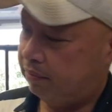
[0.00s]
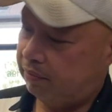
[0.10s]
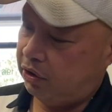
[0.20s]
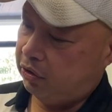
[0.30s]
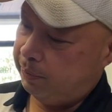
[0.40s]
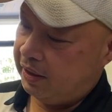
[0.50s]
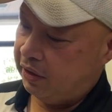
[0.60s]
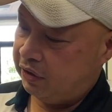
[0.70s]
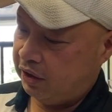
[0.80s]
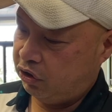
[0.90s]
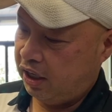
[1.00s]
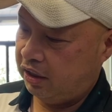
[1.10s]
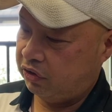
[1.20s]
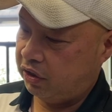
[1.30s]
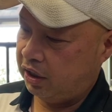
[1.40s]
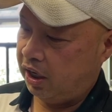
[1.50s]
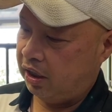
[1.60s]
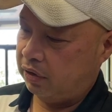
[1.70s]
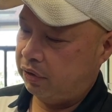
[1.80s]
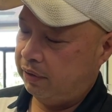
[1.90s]
just because they changed the
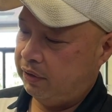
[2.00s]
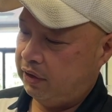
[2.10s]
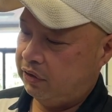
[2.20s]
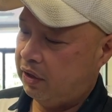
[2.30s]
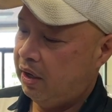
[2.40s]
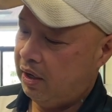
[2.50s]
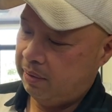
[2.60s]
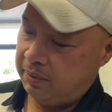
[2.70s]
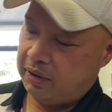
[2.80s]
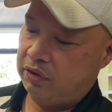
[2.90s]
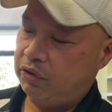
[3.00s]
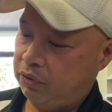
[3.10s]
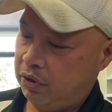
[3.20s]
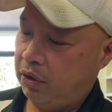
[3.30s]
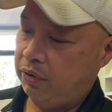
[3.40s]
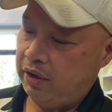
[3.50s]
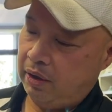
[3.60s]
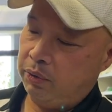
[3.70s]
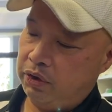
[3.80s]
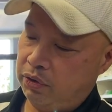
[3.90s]
color of this. Because you know
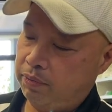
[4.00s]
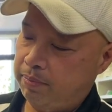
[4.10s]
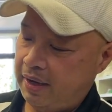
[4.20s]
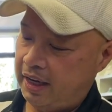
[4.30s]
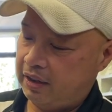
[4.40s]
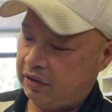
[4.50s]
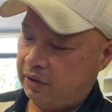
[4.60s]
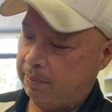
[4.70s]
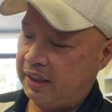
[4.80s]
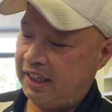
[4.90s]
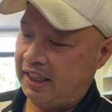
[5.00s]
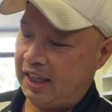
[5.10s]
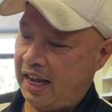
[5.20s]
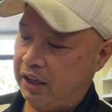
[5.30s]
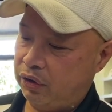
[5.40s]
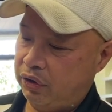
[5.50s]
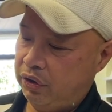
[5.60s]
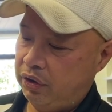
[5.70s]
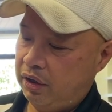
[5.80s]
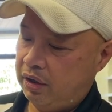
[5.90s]
that when you make something
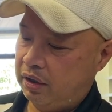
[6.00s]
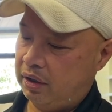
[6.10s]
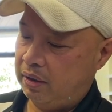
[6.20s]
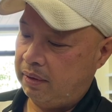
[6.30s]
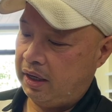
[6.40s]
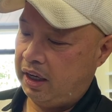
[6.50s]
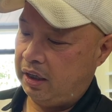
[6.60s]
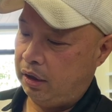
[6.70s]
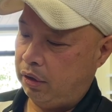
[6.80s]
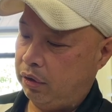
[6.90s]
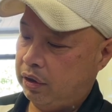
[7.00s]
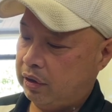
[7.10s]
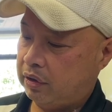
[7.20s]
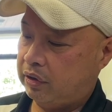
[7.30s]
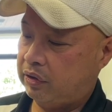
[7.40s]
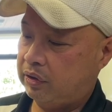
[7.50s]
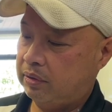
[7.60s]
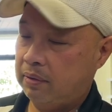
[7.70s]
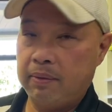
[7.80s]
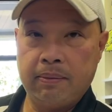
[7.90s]
lighter, it looks
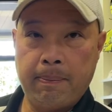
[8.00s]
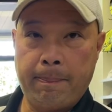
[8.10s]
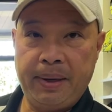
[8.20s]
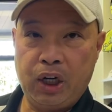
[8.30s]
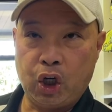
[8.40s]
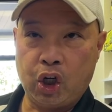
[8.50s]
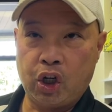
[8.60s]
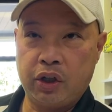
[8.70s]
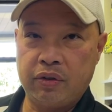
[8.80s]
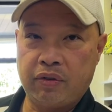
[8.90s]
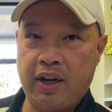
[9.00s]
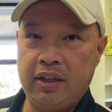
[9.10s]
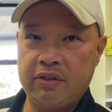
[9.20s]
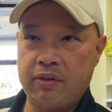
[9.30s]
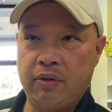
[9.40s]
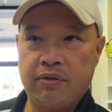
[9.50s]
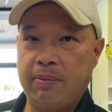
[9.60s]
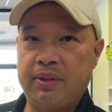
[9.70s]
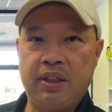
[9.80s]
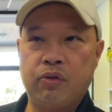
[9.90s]
bigger, right? So if
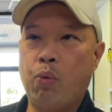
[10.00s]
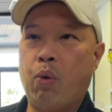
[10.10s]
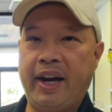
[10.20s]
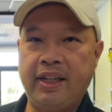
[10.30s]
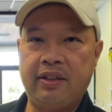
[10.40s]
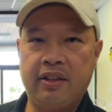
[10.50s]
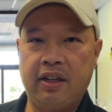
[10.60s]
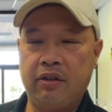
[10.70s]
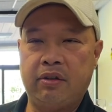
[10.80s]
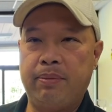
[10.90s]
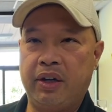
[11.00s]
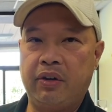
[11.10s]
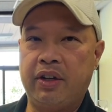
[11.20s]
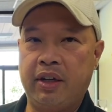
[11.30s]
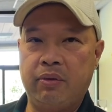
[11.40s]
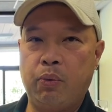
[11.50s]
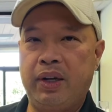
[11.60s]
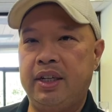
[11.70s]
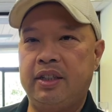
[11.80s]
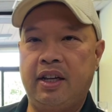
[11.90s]
something is white, it looks bigger than
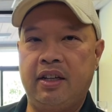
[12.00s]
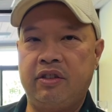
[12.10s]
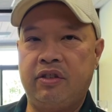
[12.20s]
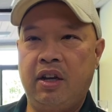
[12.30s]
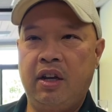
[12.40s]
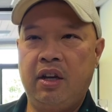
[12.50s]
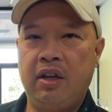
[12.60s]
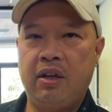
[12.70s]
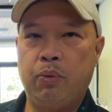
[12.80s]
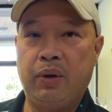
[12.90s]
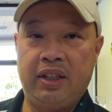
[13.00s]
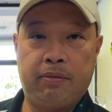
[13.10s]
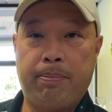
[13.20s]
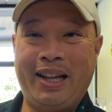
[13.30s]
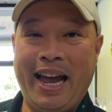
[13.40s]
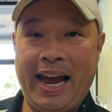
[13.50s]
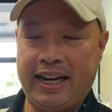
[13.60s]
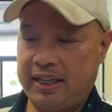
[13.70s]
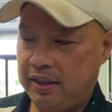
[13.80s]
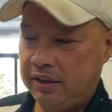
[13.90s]
when it's
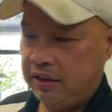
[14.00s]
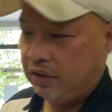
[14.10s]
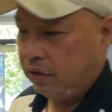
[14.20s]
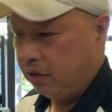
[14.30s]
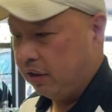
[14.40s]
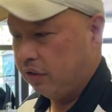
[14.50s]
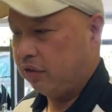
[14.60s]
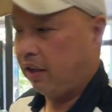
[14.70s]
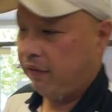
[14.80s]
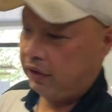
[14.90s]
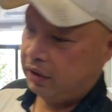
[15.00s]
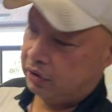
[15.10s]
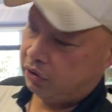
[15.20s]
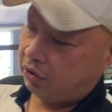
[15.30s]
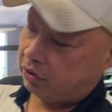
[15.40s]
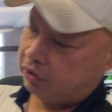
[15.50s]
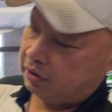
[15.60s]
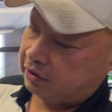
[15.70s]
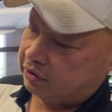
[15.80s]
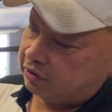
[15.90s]
black. So this is definitely a darker
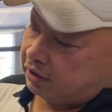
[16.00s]
and this is